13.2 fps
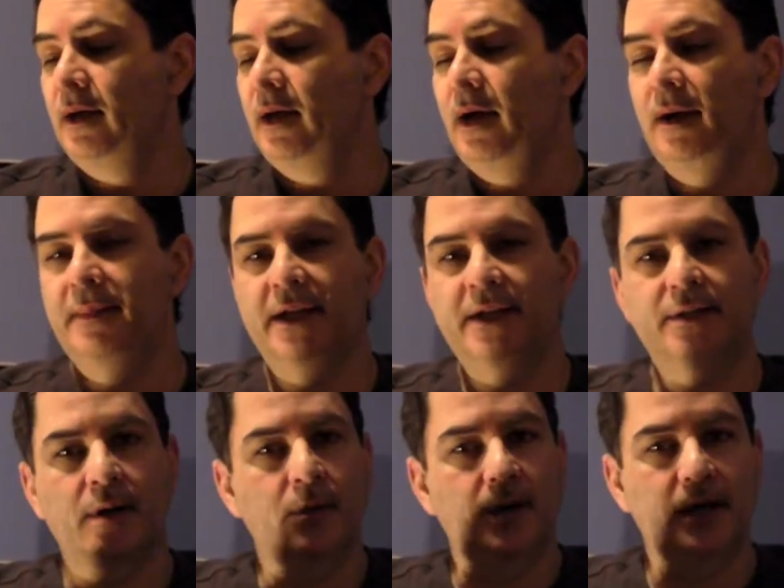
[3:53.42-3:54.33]
I'm not
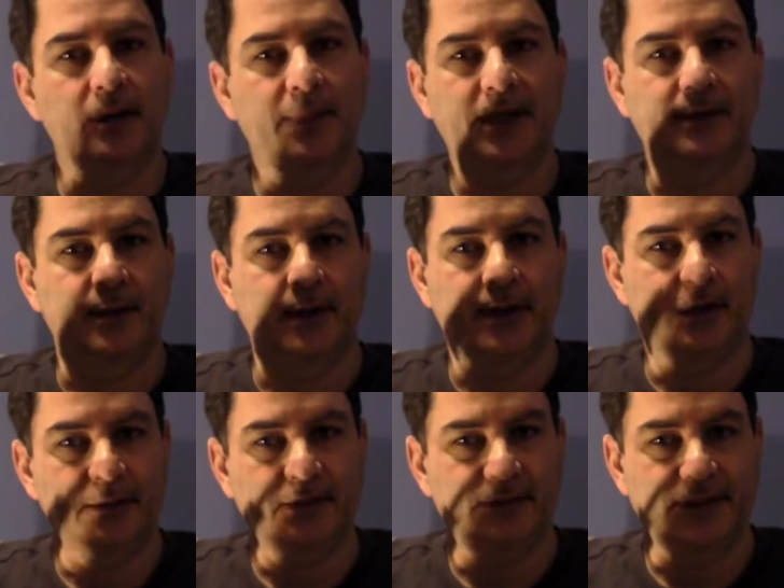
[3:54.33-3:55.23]
sure I wanted to pay
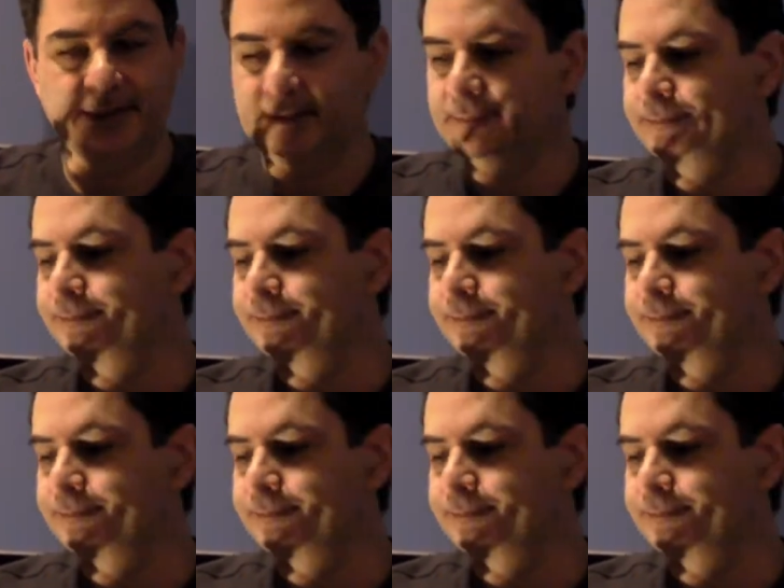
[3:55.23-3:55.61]
$30 to fix it.